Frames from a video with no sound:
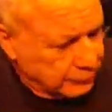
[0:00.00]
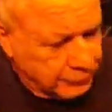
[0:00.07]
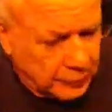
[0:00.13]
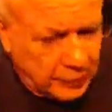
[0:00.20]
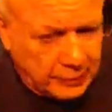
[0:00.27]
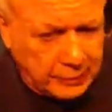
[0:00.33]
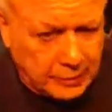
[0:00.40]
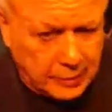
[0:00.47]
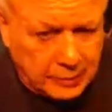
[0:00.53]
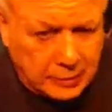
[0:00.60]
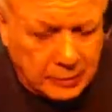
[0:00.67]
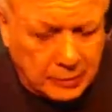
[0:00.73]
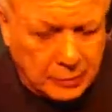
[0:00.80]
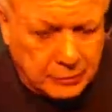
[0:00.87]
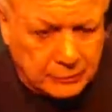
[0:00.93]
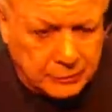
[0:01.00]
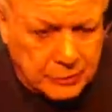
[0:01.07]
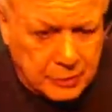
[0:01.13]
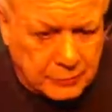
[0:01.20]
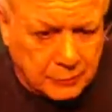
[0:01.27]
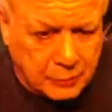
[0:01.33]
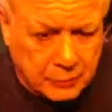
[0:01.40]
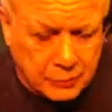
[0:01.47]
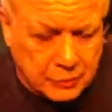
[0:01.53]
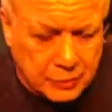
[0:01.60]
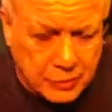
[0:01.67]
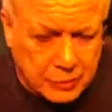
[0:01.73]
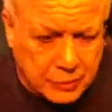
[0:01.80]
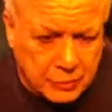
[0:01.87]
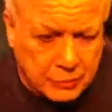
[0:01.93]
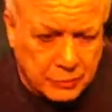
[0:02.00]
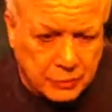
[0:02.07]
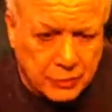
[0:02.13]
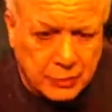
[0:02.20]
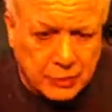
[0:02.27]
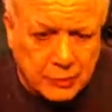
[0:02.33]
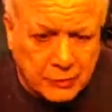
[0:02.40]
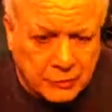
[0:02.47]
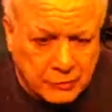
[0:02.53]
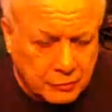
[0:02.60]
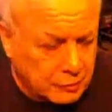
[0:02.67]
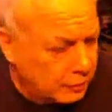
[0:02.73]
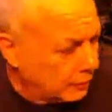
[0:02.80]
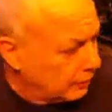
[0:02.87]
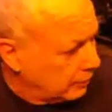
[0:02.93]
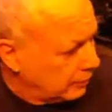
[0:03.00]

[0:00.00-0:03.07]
you find out, first of all, you just tune your E string.